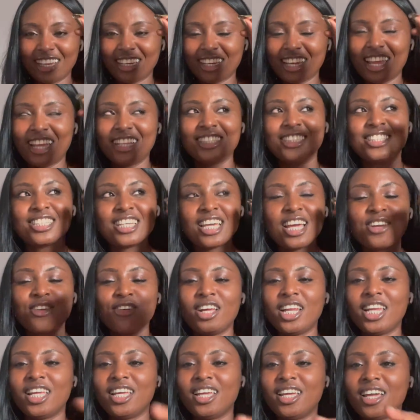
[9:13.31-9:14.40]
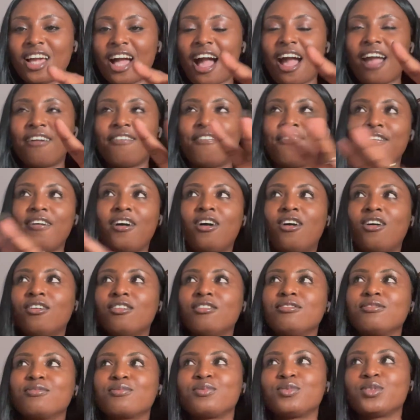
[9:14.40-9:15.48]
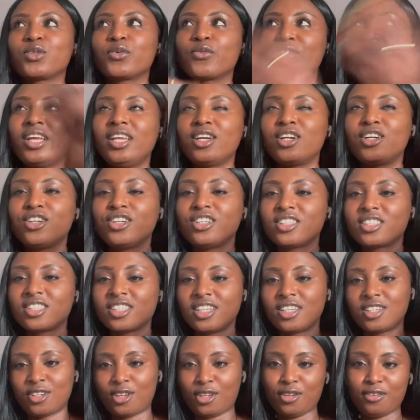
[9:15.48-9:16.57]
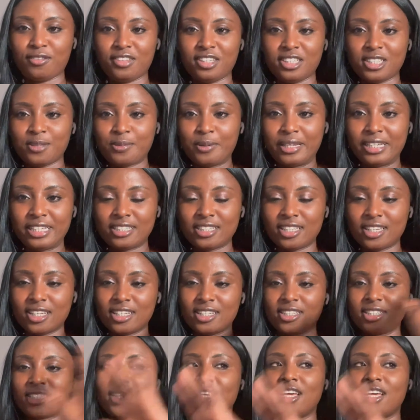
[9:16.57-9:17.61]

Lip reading: And generally, I felt really good in all of these places,